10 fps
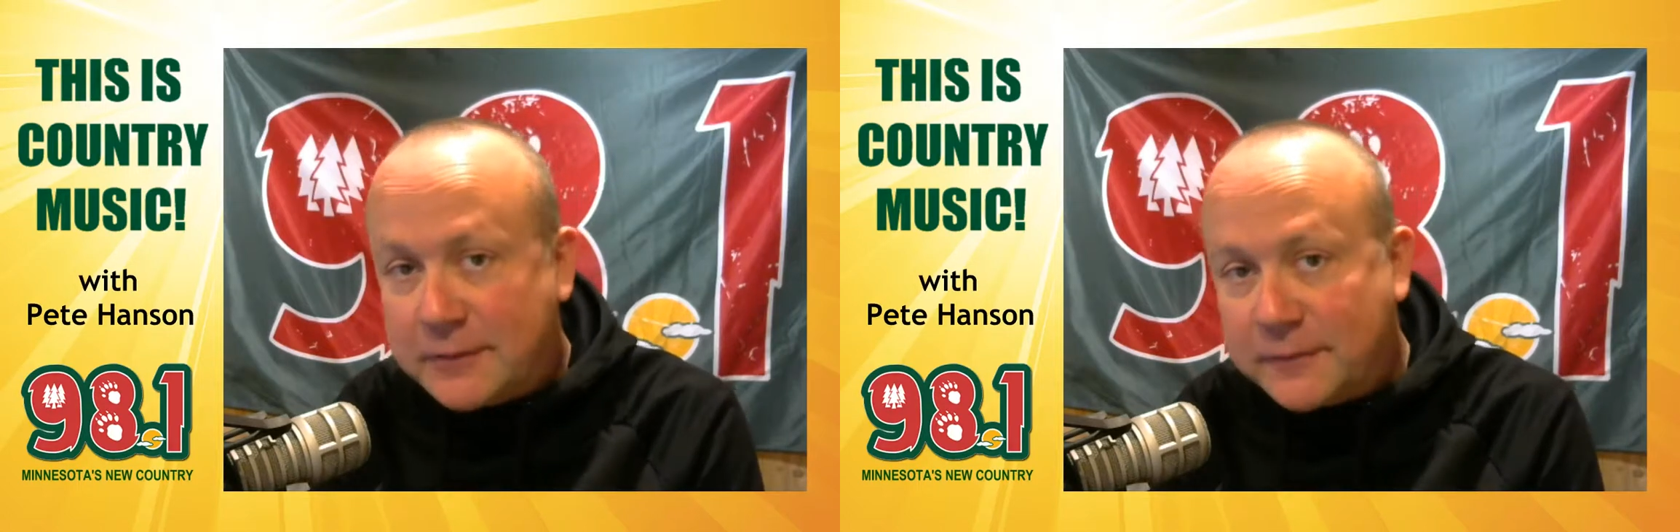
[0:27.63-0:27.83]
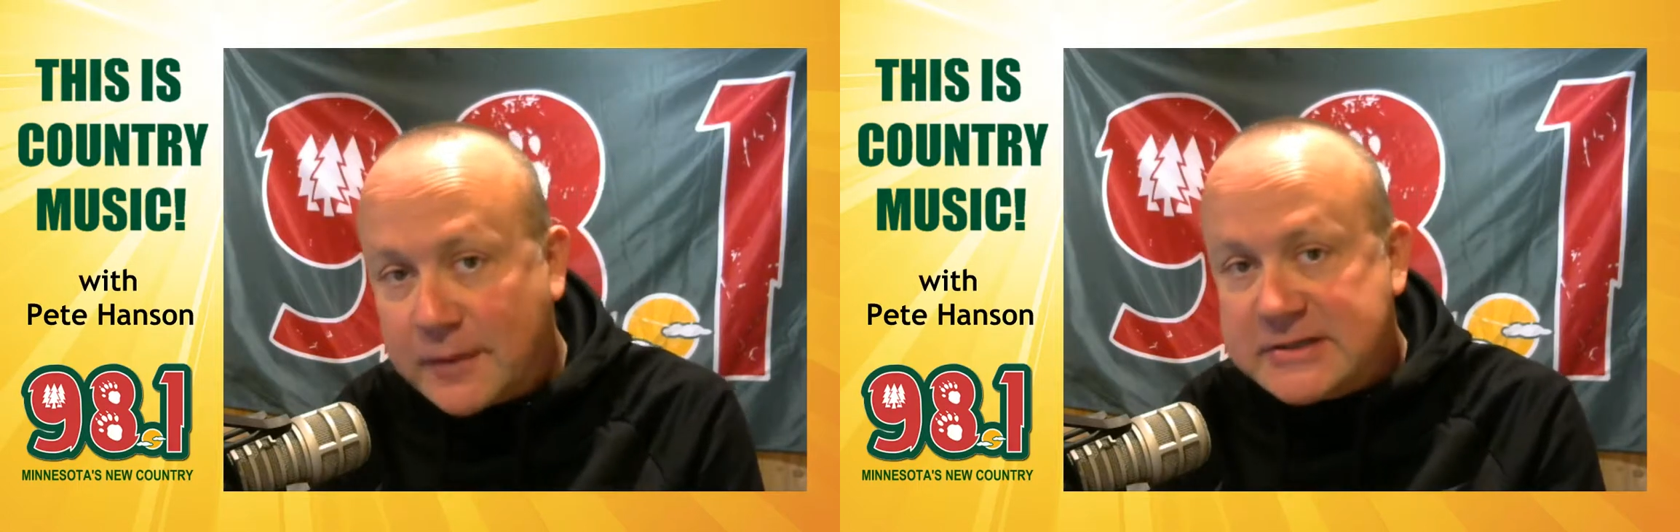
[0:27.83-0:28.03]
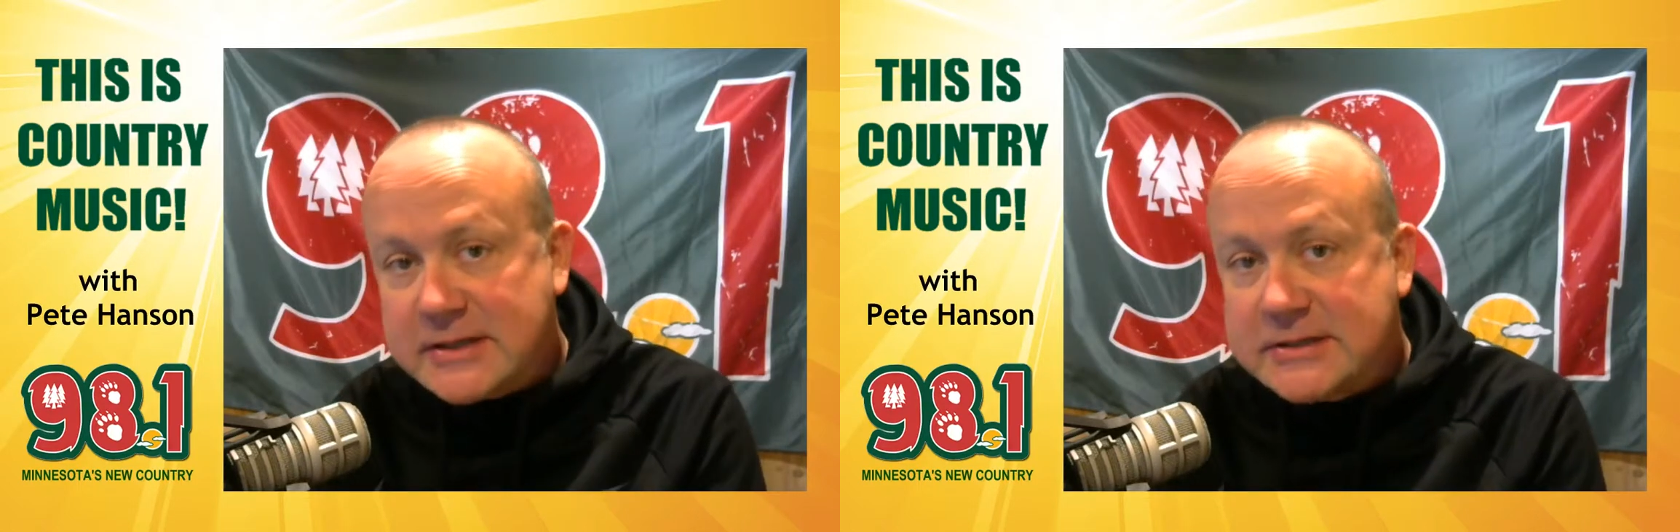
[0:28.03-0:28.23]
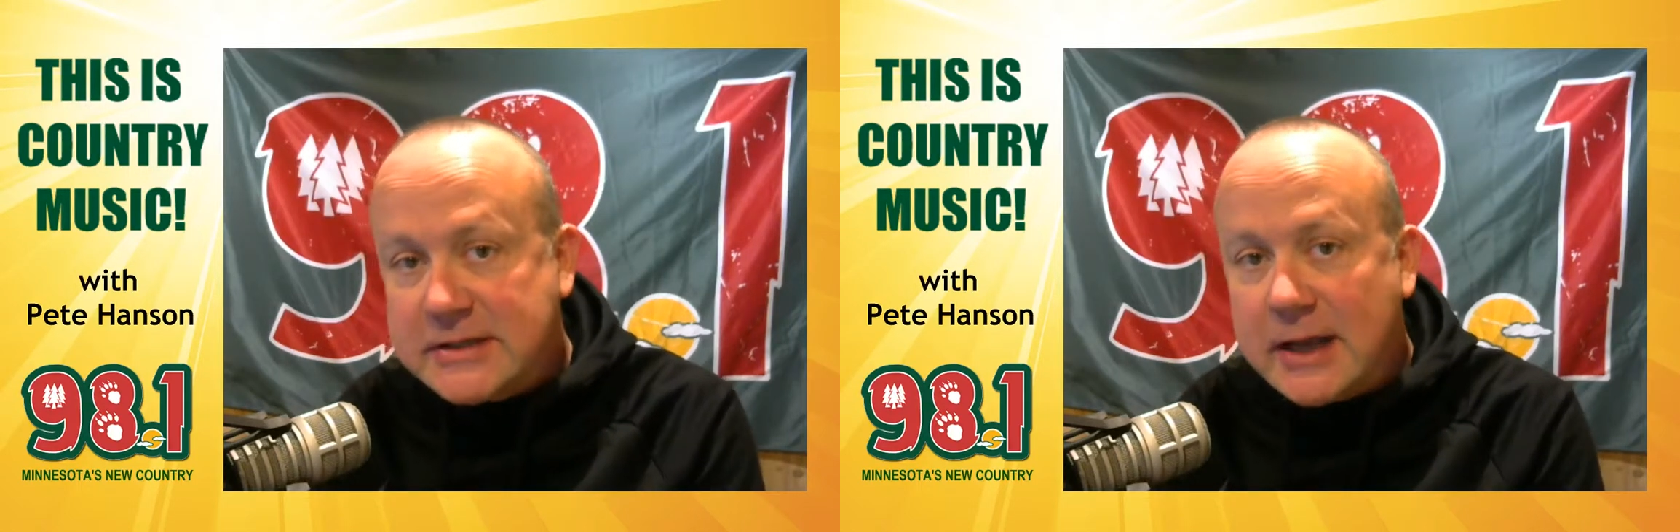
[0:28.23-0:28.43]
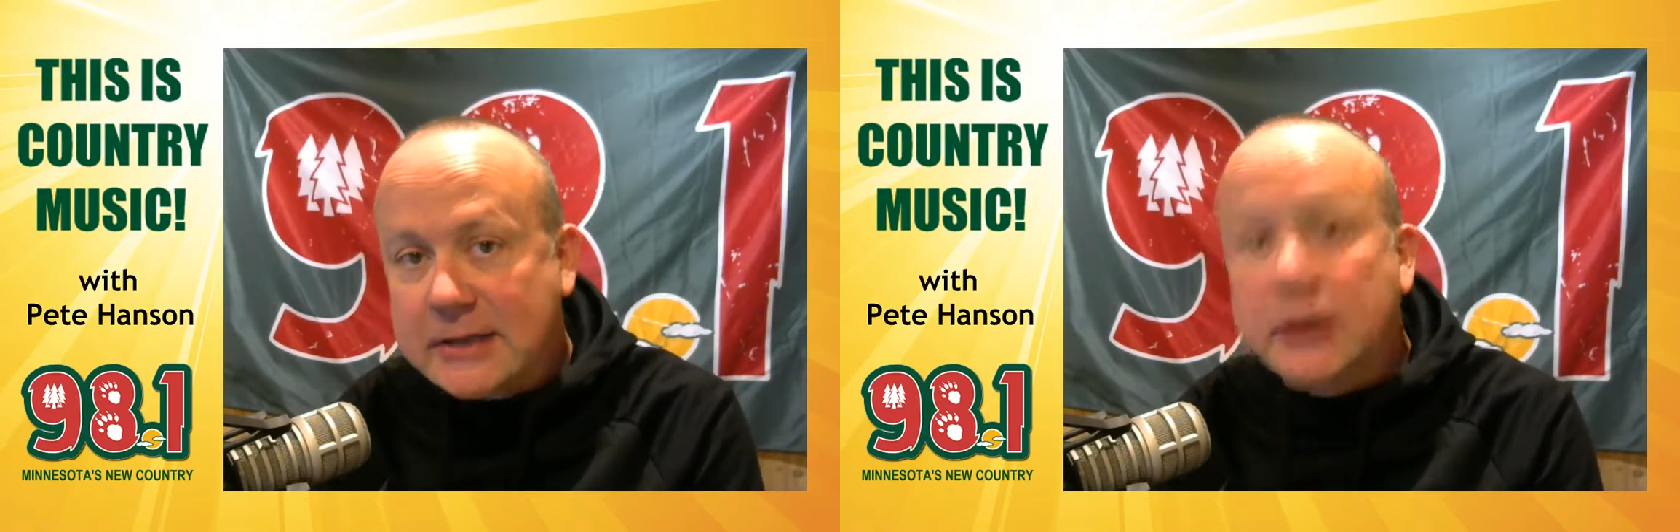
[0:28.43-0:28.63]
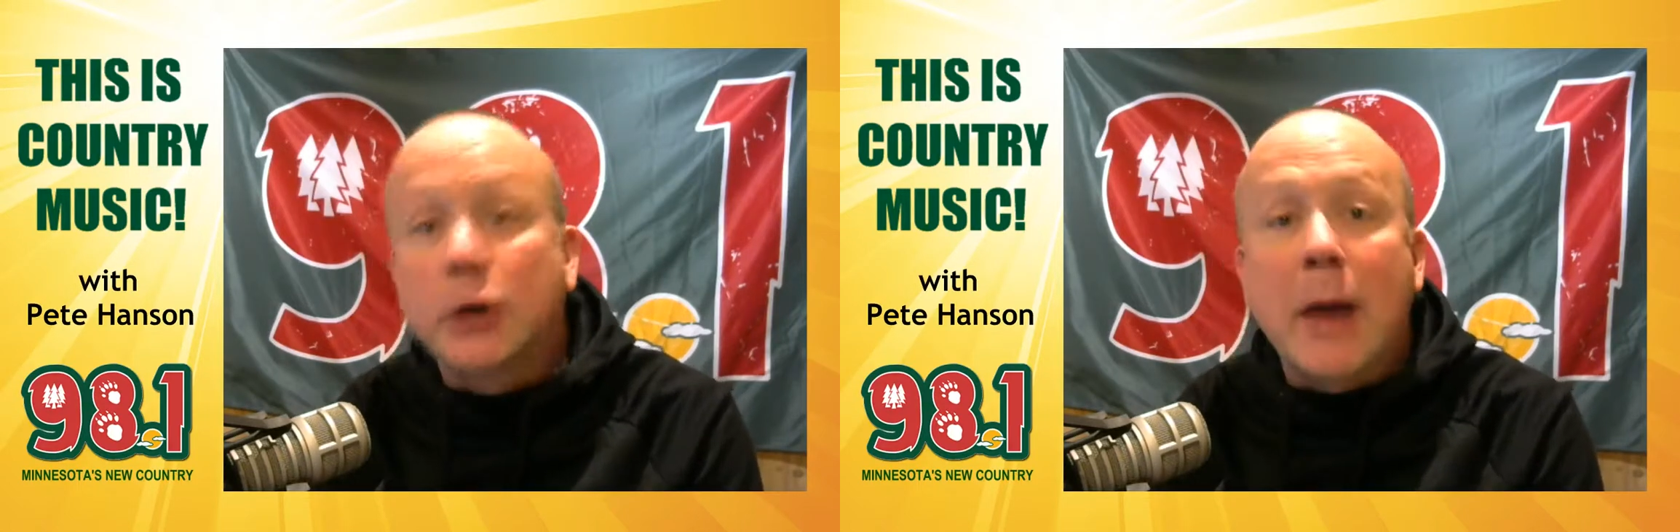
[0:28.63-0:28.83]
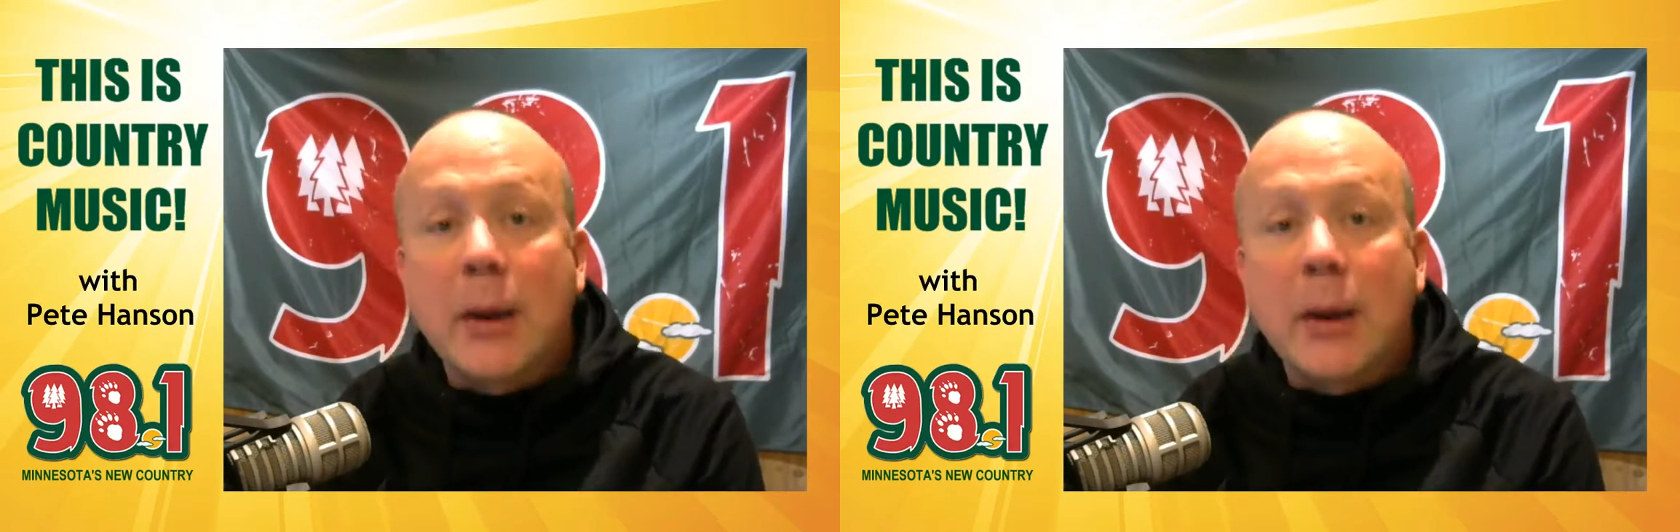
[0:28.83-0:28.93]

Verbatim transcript: For instance, uh, Little Red